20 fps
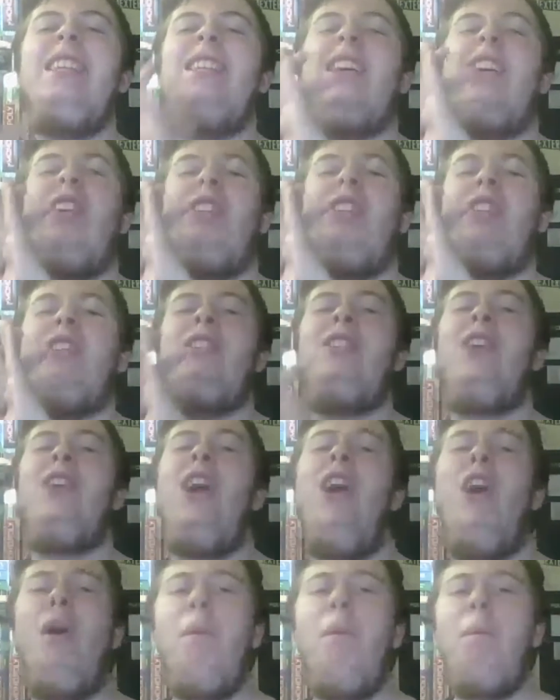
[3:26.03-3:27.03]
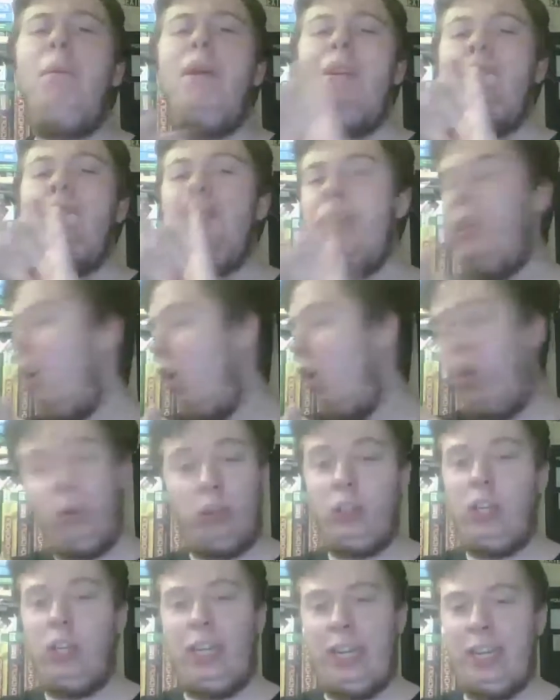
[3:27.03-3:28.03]
on top
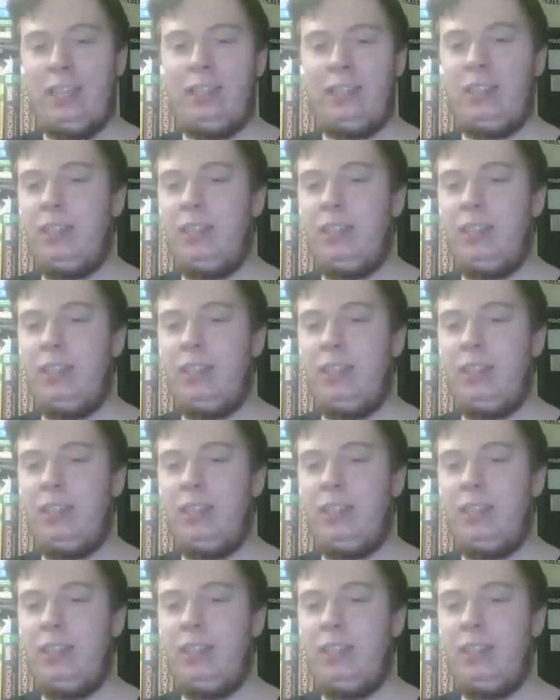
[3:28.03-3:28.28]
notch, he is.